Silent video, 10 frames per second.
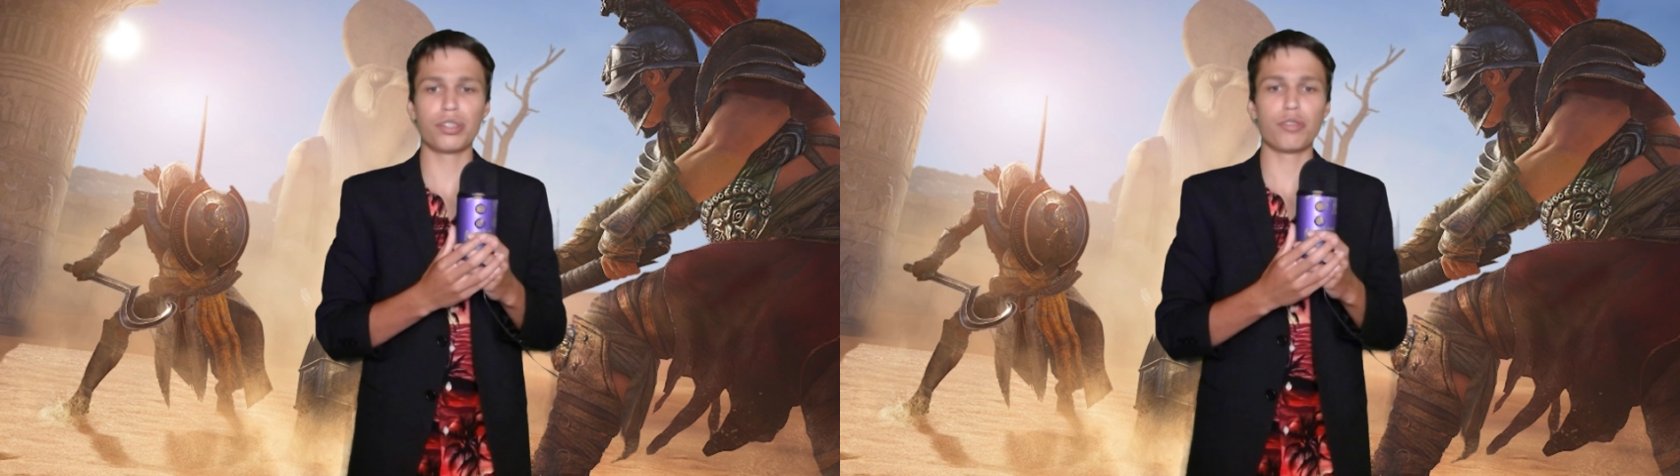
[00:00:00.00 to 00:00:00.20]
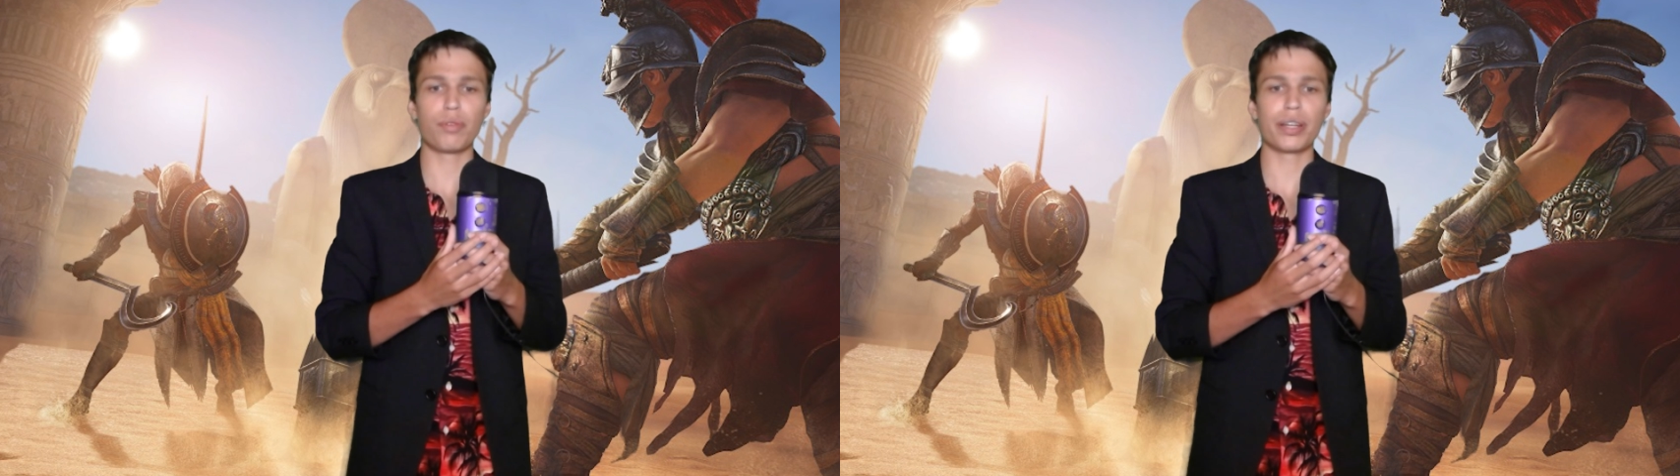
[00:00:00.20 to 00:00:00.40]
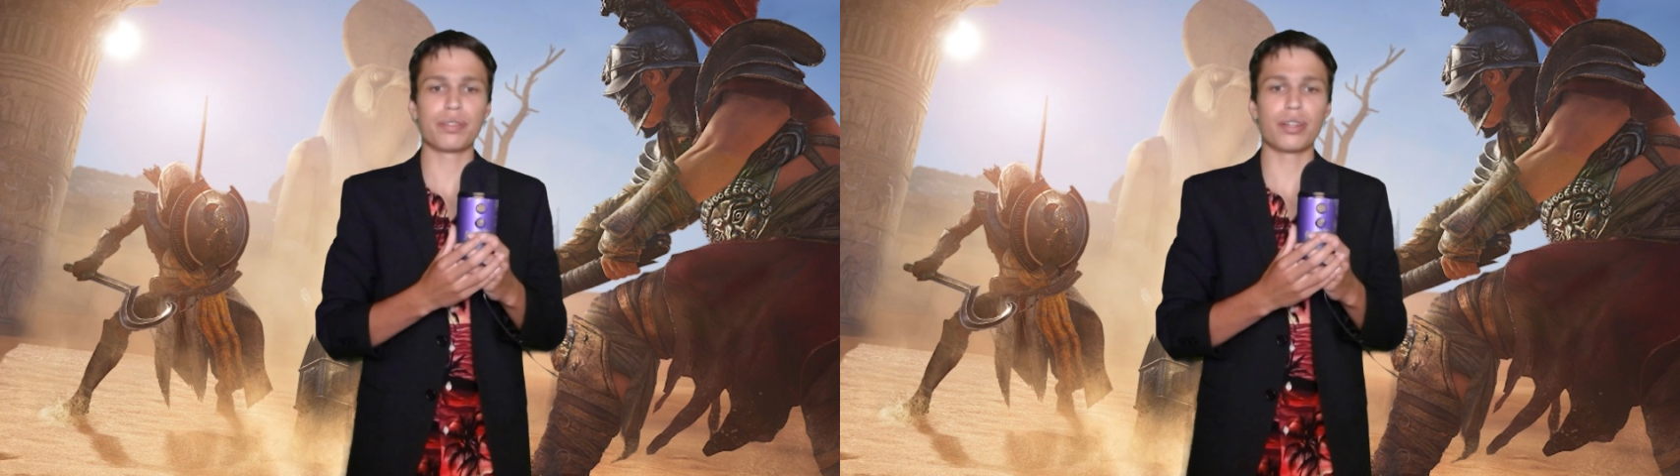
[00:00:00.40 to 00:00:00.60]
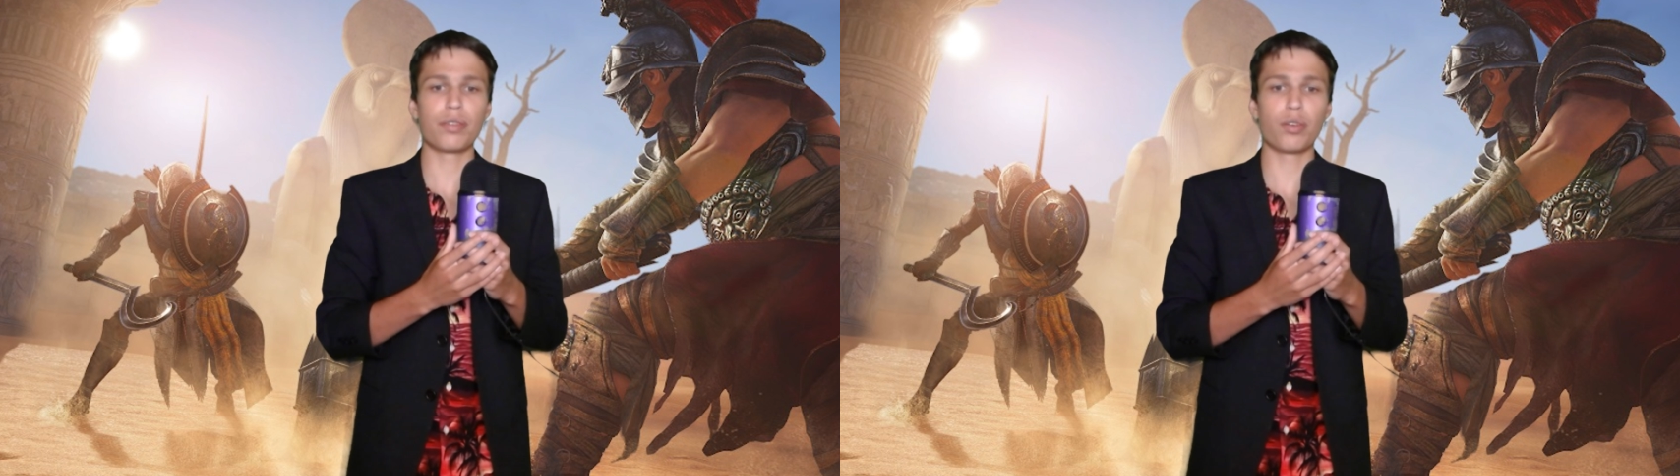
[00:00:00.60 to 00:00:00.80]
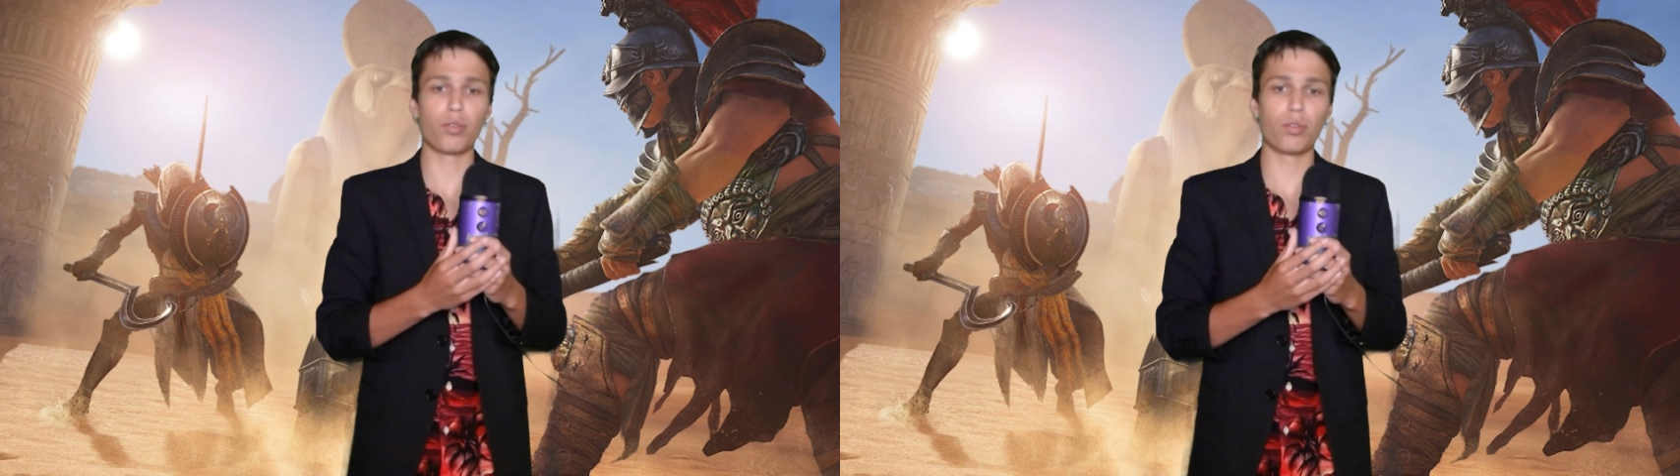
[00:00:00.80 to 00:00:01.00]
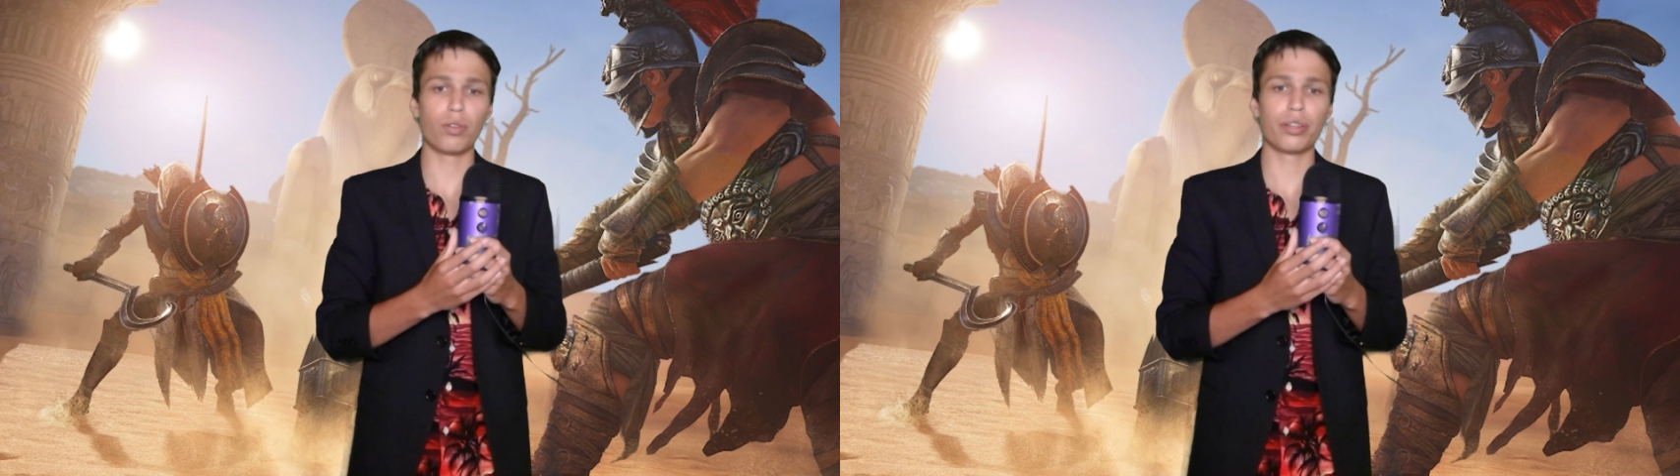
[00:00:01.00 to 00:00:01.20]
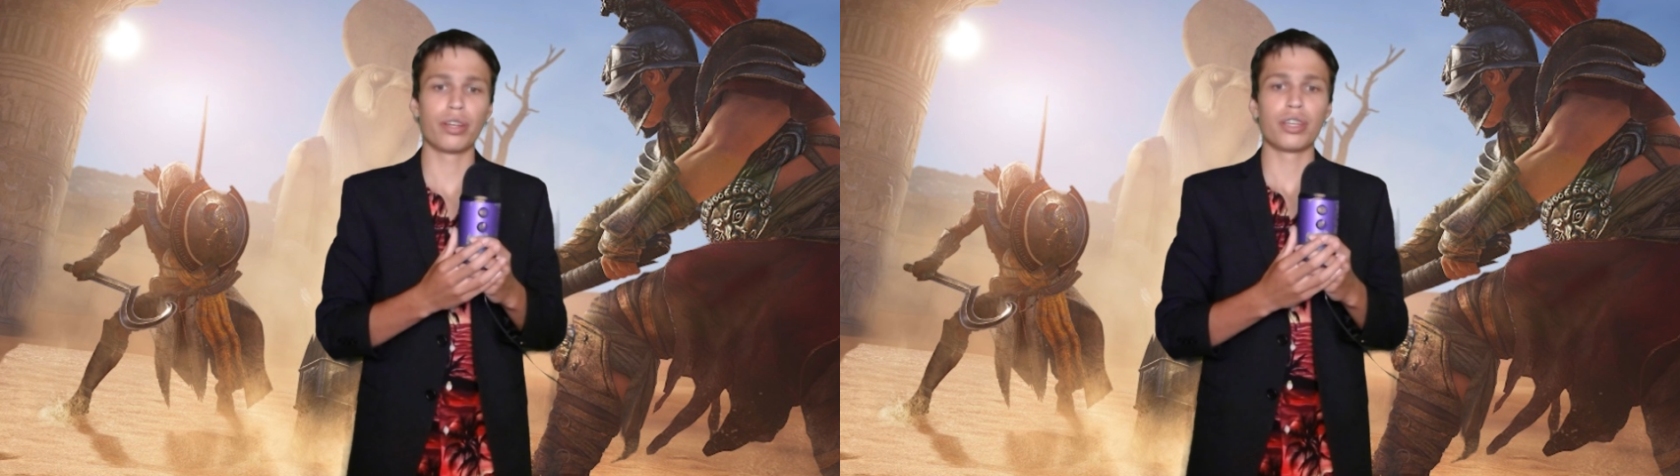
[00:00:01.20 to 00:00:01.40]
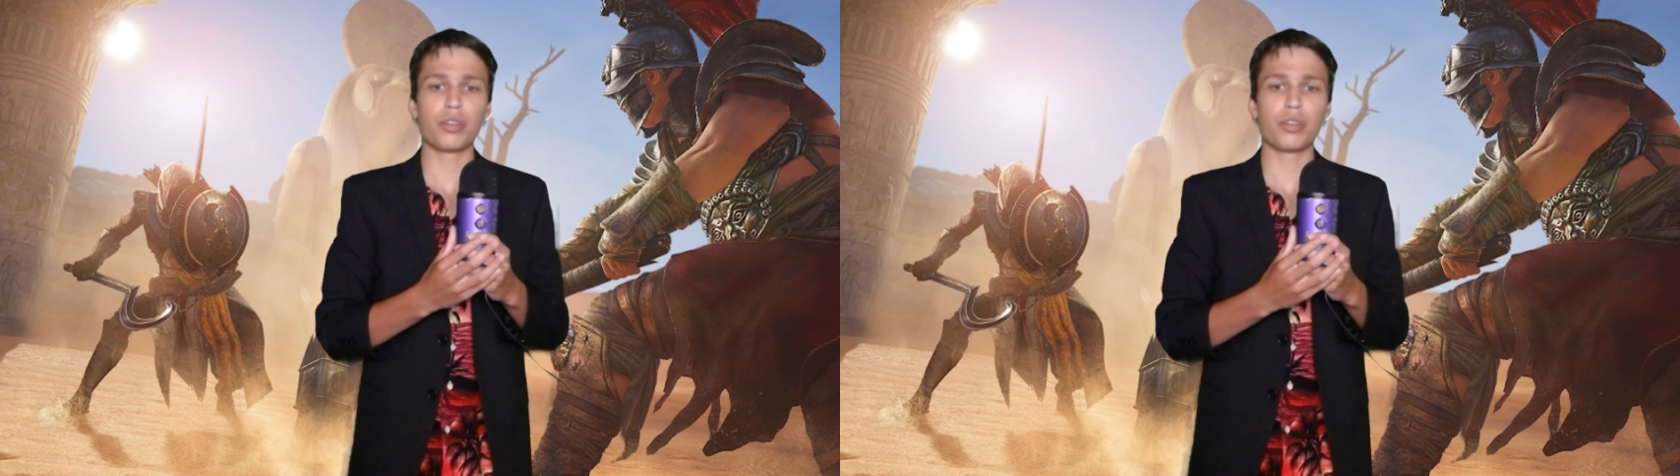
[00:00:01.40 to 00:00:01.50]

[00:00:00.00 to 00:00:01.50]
and you want to sound old,